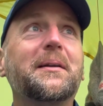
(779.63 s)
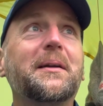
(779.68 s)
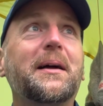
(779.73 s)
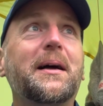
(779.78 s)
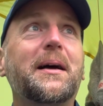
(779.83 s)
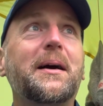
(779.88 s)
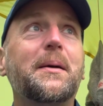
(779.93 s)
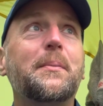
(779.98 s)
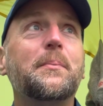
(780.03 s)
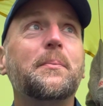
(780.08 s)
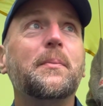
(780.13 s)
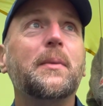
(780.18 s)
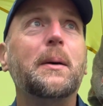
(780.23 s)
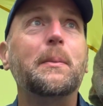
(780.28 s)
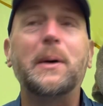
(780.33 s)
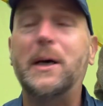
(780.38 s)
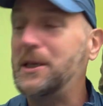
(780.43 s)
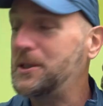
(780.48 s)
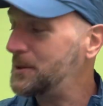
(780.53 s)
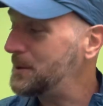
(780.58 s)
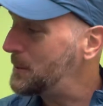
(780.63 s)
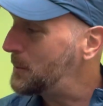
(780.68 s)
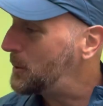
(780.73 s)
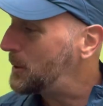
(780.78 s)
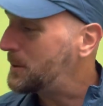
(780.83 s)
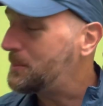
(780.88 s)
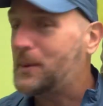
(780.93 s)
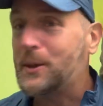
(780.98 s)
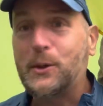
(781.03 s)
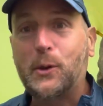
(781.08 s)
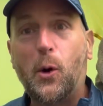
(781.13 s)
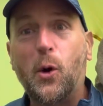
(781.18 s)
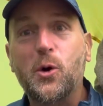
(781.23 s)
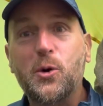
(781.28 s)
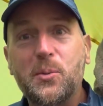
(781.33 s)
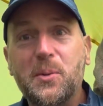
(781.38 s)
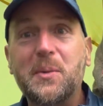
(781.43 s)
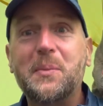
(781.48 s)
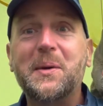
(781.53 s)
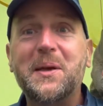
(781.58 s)
I'm actually walking my
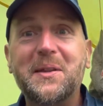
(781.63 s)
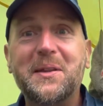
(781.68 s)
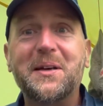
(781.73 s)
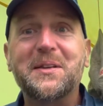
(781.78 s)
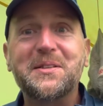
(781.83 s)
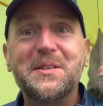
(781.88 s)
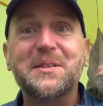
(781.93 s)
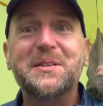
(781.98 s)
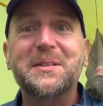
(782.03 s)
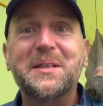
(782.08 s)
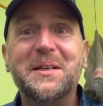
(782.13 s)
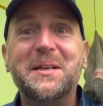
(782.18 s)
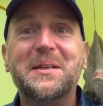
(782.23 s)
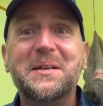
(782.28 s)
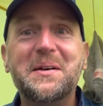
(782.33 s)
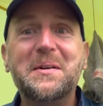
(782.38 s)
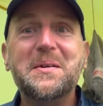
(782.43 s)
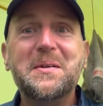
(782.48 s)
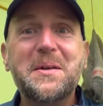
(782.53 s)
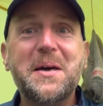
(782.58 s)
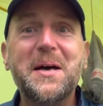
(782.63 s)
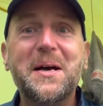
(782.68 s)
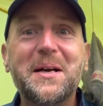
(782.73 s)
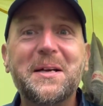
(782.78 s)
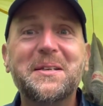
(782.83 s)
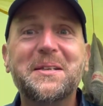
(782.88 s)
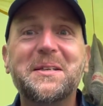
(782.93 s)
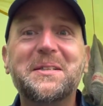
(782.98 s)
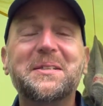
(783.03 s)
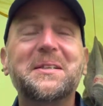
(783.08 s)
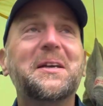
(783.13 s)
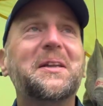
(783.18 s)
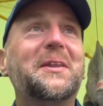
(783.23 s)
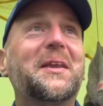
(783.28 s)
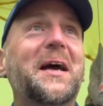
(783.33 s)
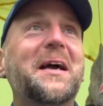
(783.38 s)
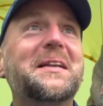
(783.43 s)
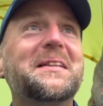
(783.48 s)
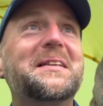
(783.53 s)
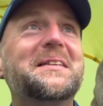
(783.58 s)
dog with me. This is the
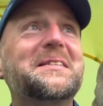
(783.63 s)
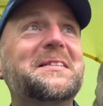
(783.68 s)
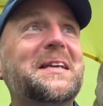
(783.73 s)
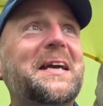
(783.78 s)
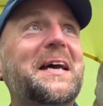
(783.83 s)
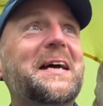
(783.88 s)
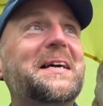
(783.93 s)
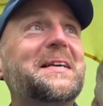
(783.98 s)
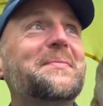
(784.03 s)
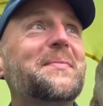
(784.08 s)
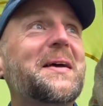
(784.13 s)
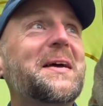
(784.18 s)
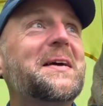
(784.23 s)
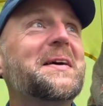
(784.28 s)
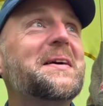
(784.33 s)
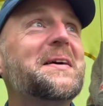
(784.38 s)
thing that's getting me,